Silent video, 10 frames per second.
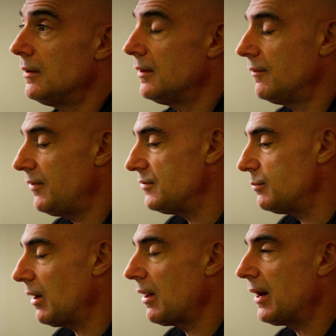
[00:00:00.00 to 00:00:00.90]
If they've
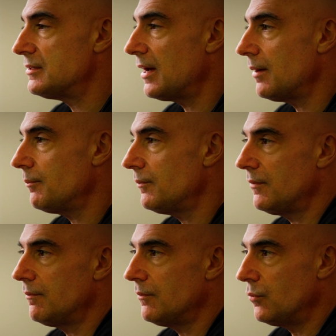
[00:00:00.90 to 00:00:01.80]
spent a lot of time
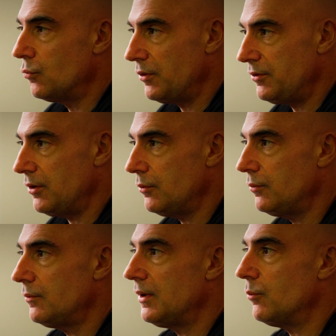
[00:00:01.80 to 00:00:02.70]
with you
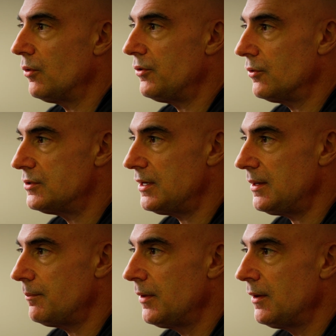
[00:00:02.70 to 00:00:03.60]
and with your
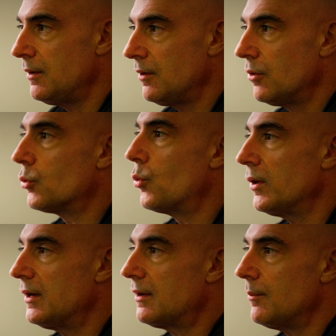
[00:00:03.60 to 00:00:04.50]
team, they're
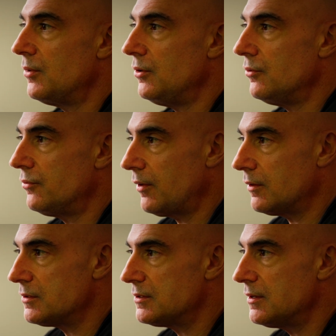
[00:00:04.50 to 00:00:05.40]
going to come to you
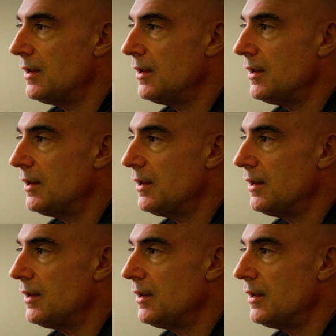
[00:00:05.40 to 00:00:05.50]
first.